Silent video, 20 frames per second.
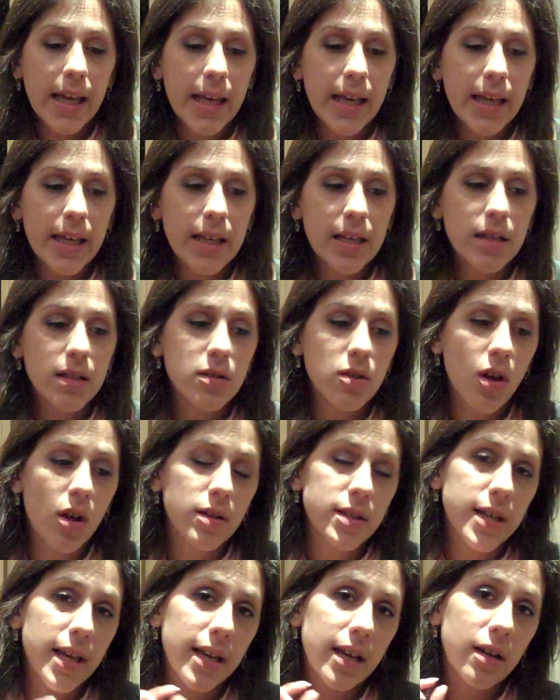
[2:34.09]
is
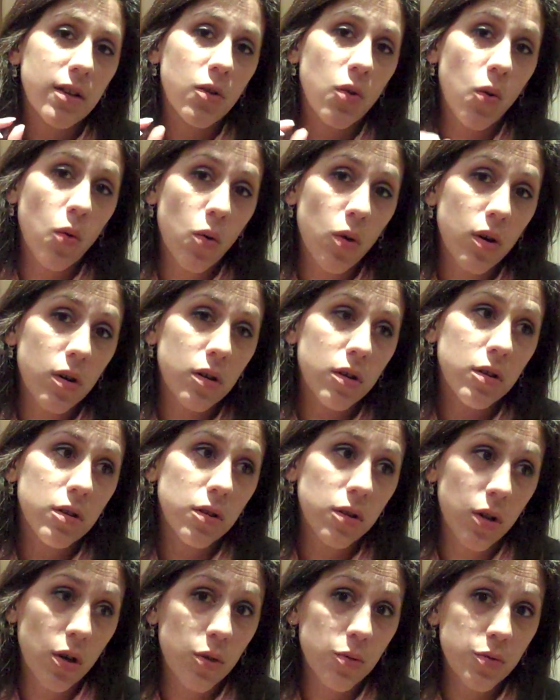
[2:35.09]
I'll take an
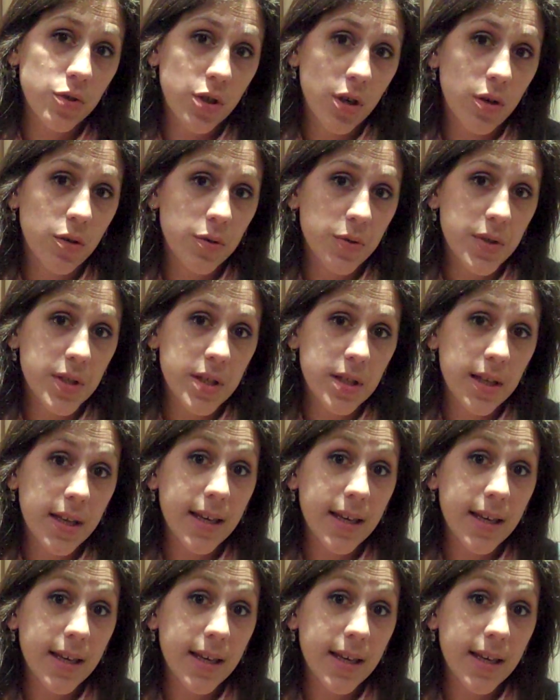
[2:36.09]
oral low-dose